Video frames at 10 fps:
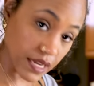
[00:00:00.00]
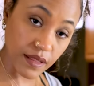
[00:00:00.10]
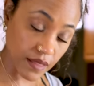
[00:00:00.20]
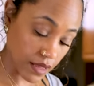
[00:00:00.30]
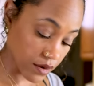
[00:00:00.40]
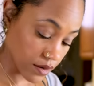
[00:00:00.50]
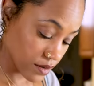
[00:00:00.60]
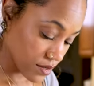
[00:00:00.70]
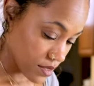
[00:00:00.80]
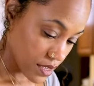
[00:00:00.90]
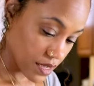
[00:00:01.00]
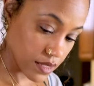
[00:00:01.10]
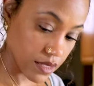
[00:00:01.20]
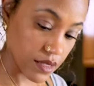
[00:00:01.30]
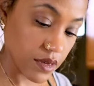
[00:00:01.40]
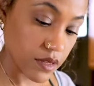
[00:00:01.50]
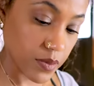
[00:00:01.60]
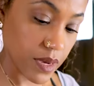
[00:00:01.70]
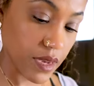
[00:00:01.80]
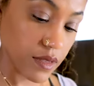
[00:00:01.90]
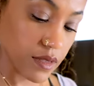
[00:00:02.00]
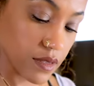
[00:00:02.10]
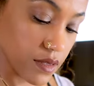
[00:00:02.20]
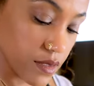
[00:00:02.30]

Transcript: it in there into their spots.